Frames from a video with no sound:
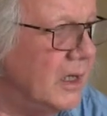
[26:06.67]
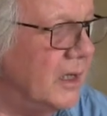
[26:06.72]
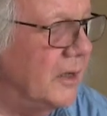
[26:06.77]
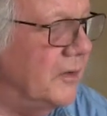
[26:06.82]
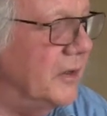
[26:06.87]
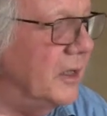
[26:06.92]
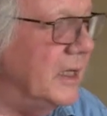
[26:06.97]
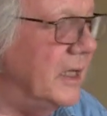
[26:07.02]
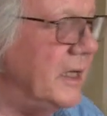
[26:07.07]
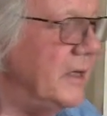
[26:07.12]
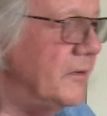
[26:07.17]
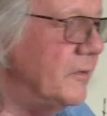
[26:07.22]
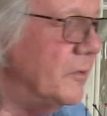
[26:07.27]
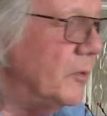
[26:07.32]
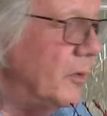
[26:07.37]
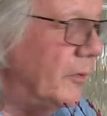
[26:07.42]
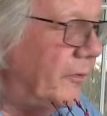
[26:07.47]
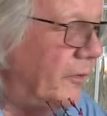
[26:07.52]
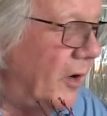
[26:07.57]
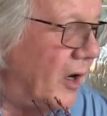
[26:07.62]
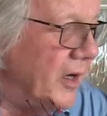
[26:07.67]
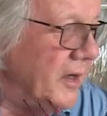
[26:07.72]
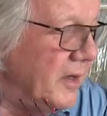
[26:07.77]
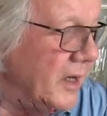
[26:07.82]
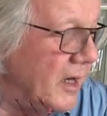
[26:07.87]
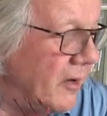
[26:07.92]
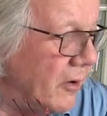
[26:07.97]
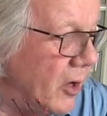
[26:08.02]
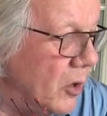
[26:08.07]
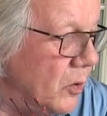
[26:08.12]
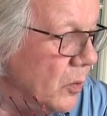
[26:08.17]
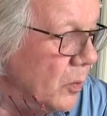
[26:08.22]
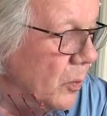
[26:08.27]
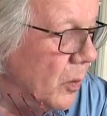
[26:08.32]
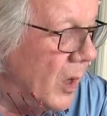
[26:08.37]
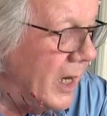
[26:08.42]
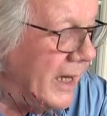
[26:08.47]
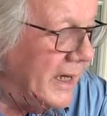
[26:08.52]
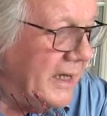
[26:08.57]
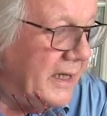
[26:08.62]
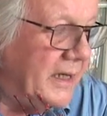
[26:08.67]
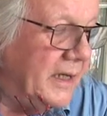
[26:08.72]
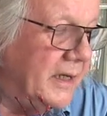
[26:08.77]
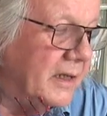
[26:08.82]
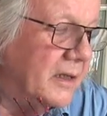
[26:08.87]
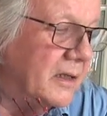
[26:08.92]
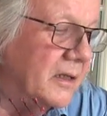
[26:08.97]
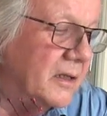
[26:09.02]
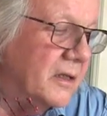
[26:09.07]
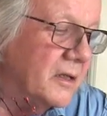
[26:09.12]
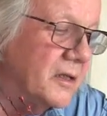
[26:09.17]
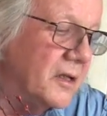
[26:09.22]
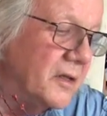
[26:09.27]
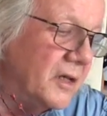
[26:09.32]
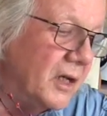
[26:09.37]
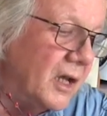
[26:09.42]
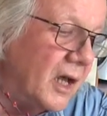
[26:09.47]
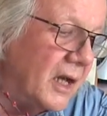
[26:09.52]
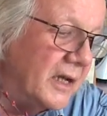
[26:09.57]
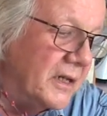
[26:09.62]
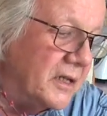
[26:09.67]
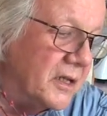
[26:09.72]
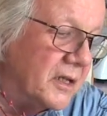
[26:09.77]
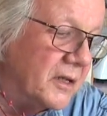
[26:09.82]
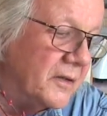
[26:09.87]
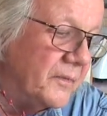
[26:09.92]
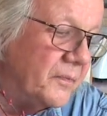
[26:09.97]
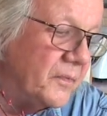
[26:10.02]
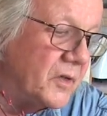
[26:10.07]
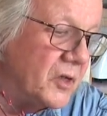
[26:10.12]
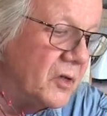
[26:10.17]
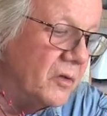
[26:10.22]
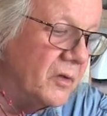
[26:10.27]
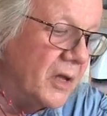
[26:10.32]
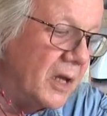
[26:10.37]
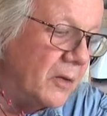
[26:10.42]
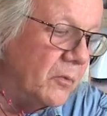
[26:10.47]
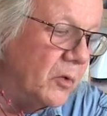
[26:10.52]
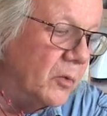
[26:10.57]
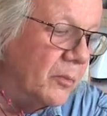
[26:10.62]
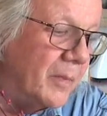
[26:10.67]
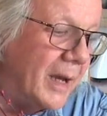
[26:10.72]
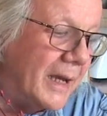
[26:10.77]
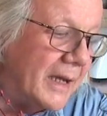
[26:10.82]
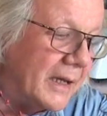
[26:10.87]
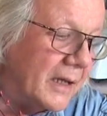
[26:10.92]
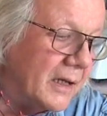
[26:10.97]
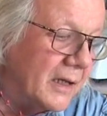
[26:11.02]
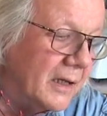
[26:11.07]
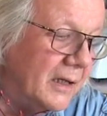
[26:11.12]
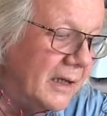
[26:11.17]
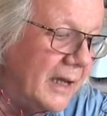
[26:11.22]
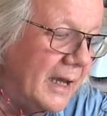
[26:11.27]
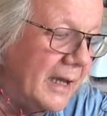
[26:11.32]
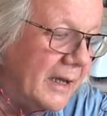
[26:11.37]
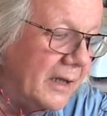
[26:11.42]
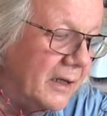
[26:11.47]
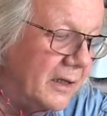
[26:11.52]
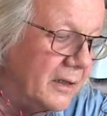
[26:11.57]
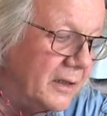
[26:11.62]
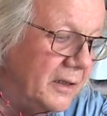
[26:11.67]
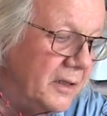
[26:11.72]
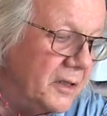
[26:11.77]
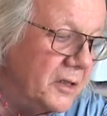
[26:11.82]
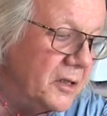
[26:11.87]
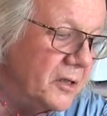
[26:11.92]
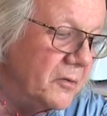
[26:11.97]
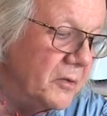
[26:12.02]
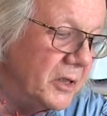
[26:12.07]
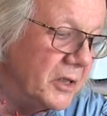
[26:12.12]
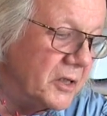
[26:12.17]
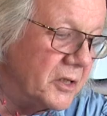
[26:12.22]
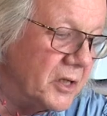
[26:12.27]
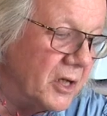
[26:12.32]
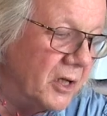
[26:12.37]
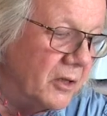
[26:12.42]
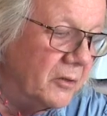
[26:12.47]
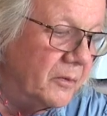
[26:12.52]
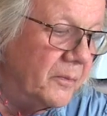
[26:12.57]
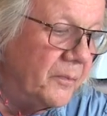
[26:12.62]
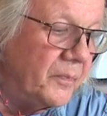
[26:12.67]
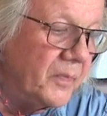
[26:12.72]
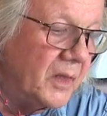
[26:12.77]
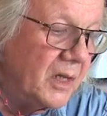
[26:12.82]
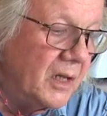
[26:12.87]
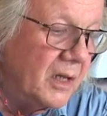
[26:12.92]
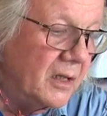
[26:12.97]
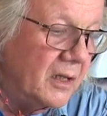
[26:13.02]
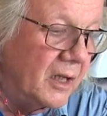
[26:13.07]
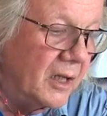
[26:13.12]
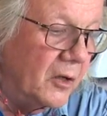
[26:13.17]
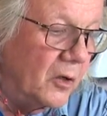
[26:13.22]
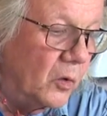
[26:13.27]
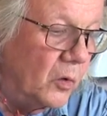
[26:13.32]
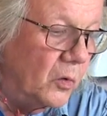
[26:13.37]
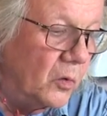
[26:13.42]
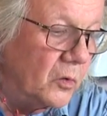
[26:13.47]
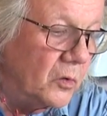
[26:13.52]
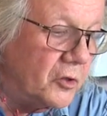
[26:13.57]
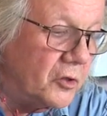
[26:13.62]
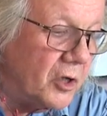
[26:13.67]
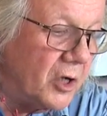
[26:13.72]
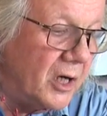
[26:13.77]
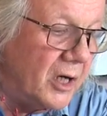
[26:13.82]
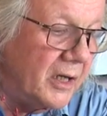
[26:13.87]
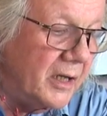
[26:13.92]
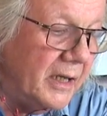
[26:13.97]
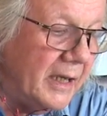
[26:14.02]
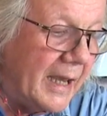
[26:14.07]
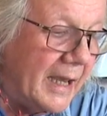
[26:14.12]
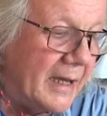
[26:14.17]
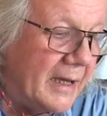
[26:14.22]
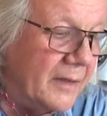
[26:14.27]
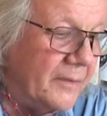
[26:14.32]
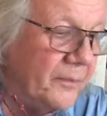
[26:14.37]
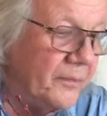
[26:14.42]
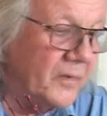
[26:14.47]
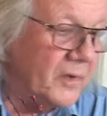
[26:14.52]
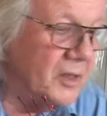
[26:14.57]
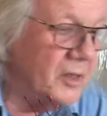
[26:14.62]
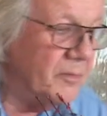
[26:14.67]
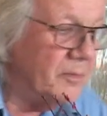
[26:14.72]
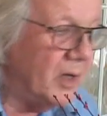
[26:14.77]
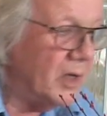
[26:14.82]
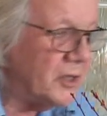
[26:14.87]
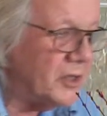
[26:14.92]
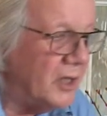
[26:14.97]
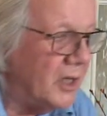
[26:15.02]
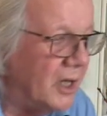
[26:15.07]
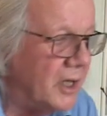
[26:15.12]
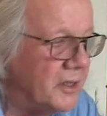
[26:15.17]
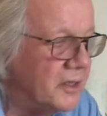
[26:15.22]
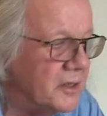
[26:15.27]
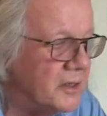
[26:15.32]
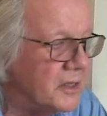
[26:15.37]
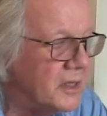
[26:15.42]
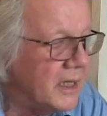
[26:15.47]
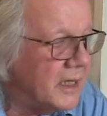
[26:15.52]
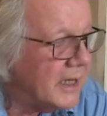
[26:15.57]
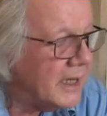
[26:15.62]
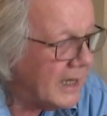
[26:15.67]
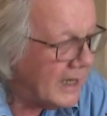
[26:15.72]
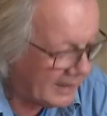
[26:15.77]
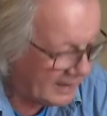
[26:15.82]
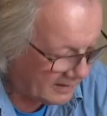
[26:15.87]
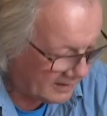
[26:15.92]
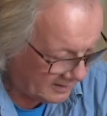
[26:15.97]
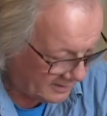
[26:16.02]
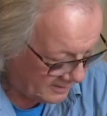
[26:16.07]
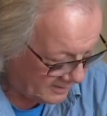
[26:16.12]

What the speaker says: And the leaves will find their own way to the light, so they will make a layer in doing so. They all try and get as much light as they can.